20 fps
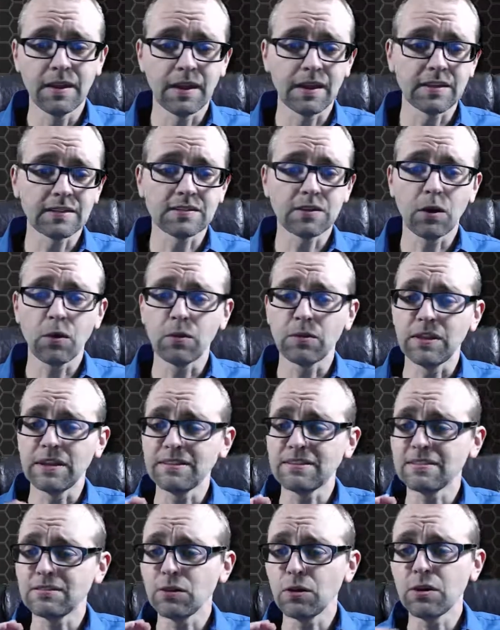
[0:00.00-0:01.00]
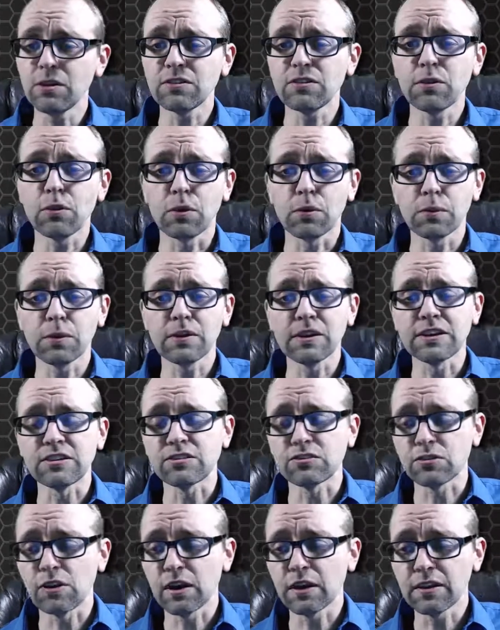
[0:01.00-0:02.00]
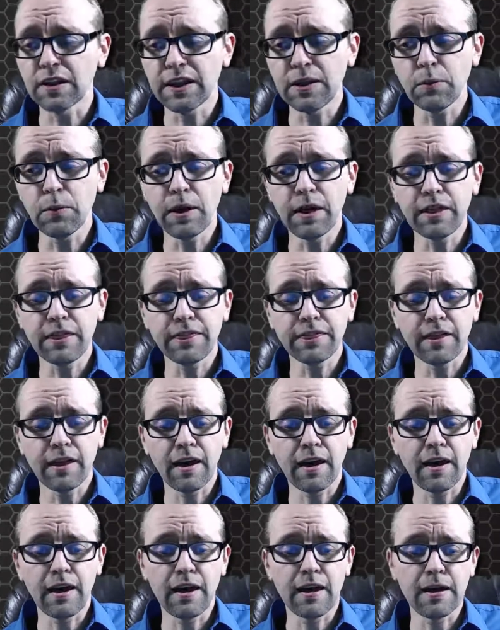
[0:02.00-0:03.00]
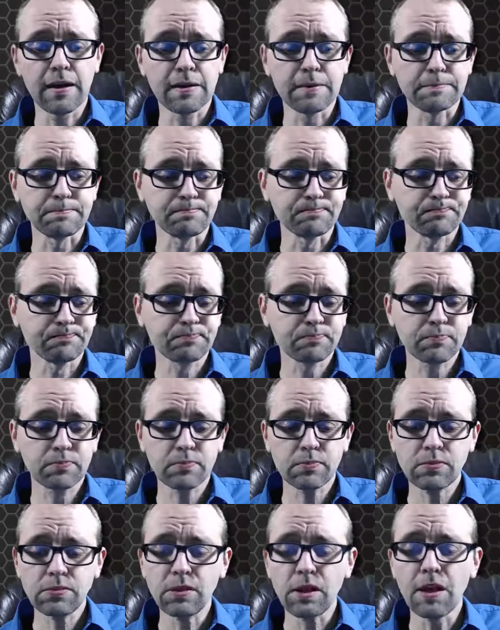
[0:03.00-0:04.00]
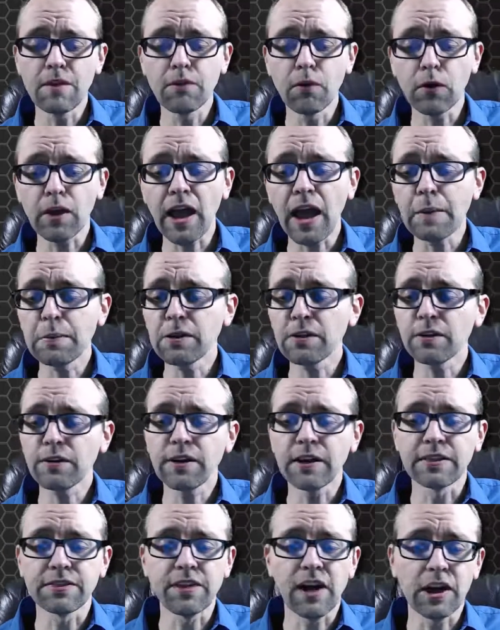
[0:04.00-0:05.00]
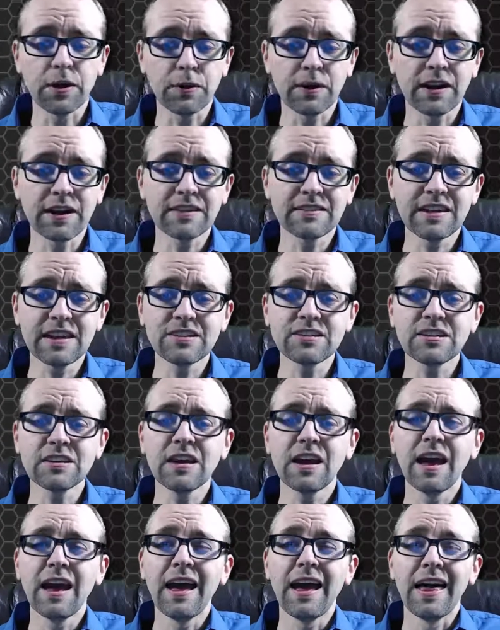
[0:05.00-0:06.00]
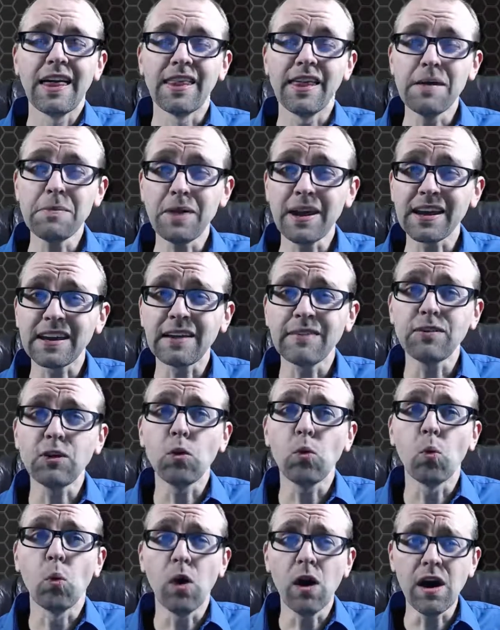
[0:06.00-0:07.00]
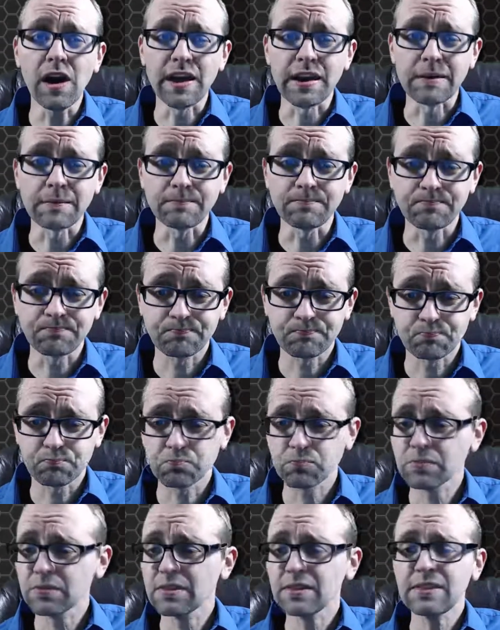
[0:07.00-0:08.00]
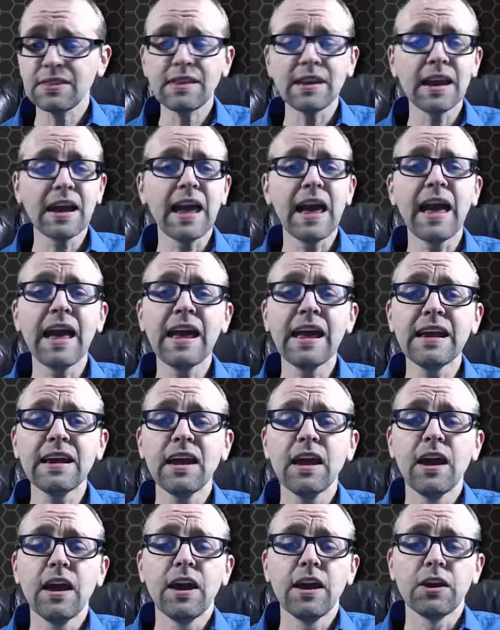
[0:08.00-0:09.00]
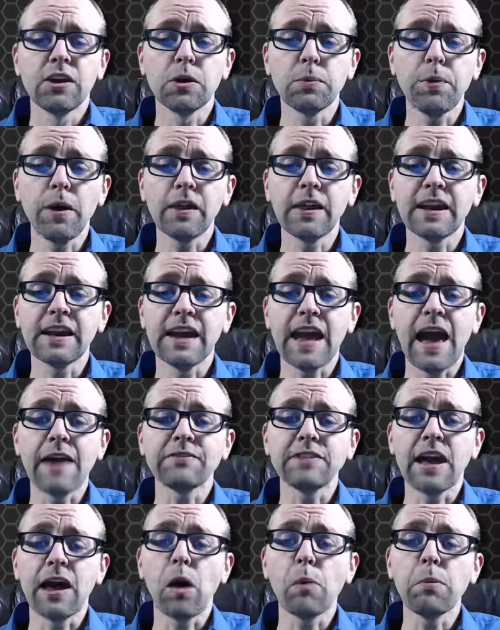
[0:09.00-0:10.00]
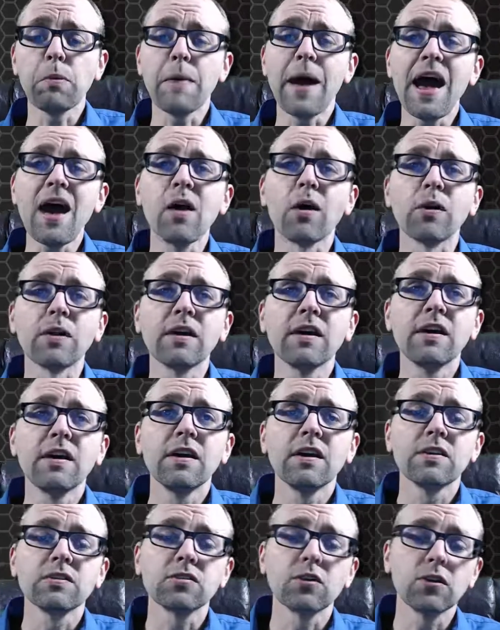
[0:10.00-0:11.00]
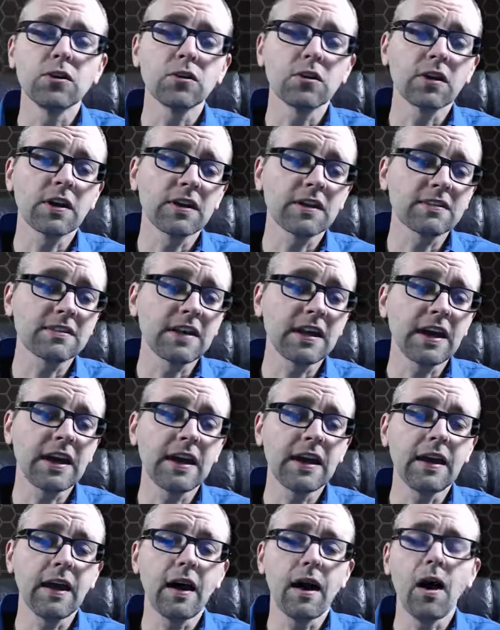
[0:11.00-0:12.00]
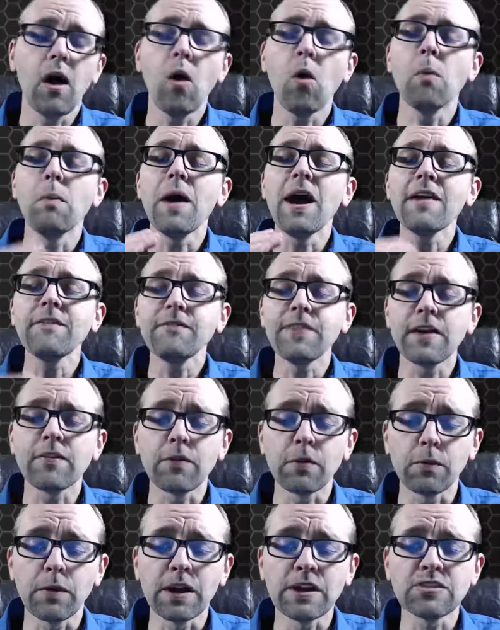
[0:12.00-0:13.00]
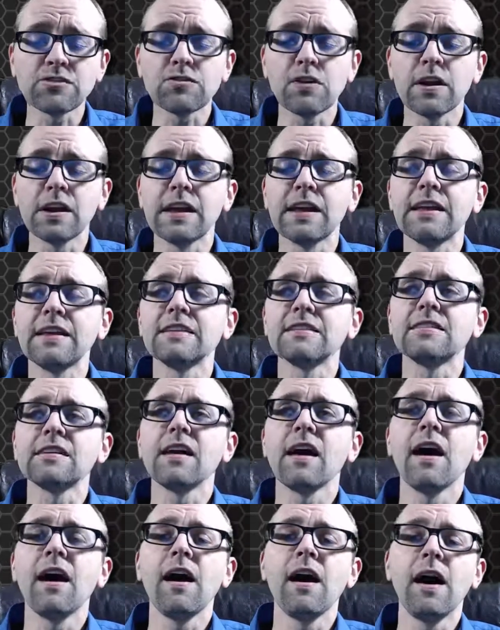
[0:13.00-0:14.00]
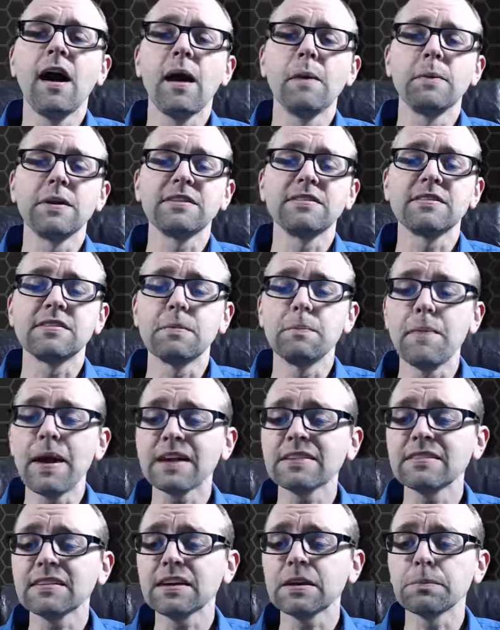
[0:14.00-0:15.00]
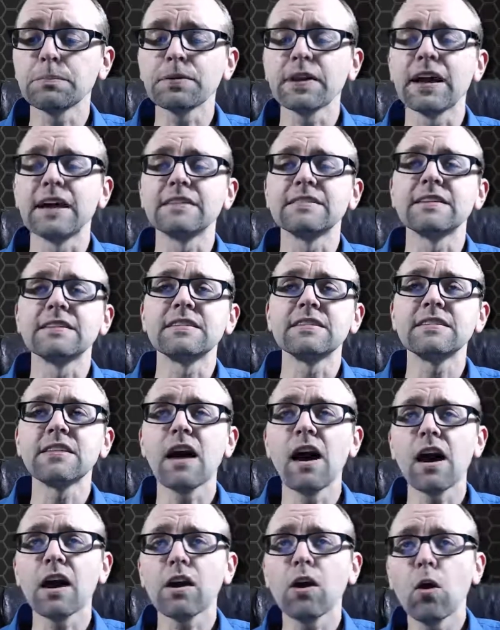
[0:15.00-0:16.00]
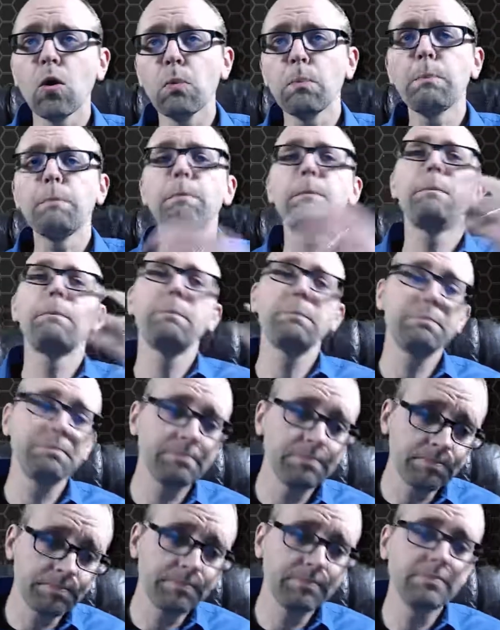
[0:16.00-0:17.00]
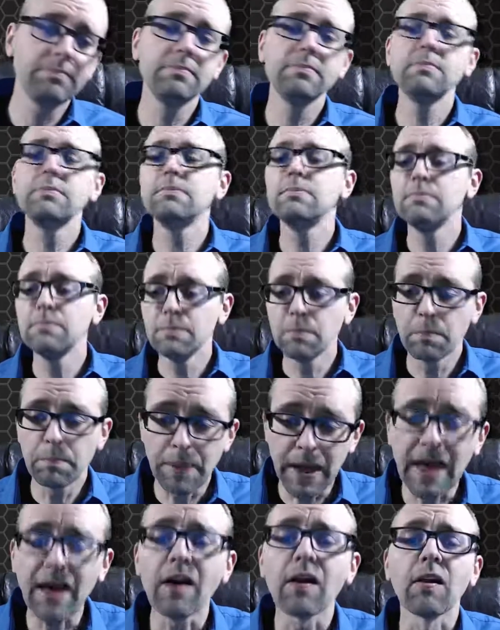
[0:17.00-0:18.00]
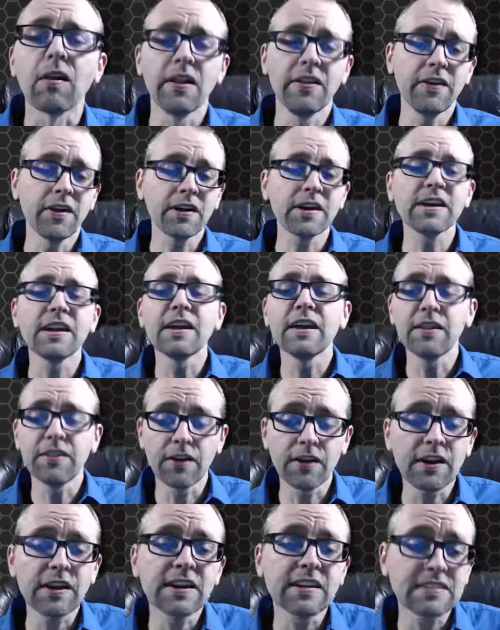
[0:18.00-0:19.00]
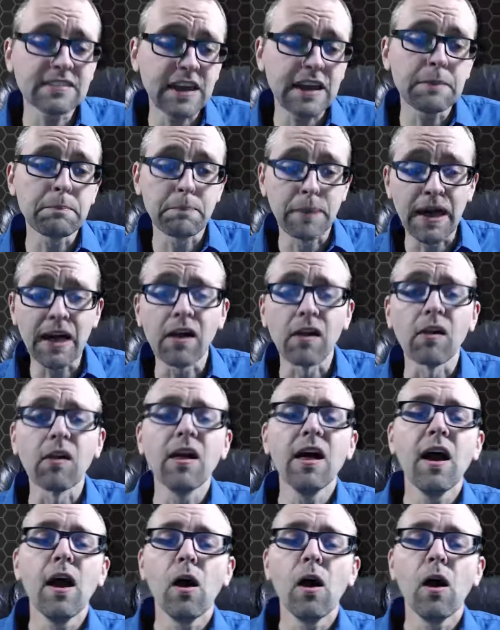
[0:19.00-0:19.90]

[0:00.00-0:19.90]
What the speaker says: So these students who are really struggling with vocabulary and thought organization, they might give you 1. And you're probably going to have to help them out. So you're going to say, oh, my favorite restaurant is, it's the Mexican place. It's Taco Bell. And they're going to say Bell.